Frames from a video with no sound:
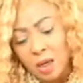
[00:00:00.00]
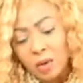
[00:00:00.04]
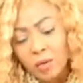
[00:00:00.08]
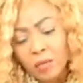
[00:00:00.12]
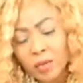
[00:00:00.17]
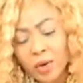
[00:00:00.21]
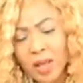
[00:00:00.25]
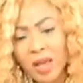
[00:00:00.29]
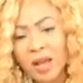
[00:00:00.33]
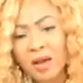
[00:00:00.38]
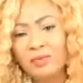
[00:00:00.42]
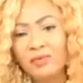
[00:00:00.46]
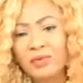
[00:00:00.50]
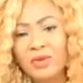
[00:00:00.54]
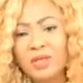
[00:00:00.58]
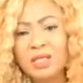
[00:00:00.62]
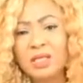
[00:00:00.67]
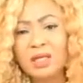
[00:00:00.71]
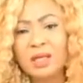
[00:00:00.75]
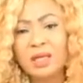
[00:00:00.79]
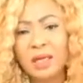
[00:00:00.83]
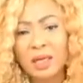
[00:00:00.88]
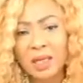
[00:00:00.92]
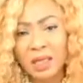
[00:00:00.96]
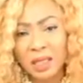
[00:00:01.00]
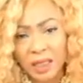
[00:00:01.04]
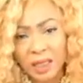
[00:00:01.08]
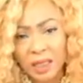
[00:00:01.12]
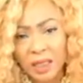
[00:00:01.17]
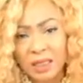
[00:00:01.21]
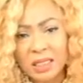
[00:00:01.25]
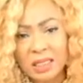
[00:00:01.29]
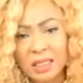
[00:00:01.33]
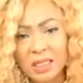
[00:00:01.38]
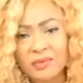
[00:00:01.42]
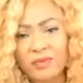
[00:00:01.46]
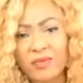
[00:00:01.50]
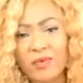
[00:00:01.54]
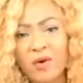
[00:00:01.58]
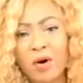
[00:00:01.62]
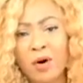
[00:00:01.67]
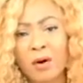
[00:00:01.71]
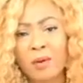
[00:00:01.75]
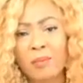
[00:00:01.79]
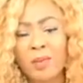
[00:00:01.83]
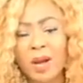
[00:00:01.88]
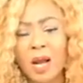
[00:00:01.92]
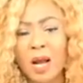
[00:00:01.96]
we are physically in this
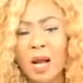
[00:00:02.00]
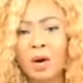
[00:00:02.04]
form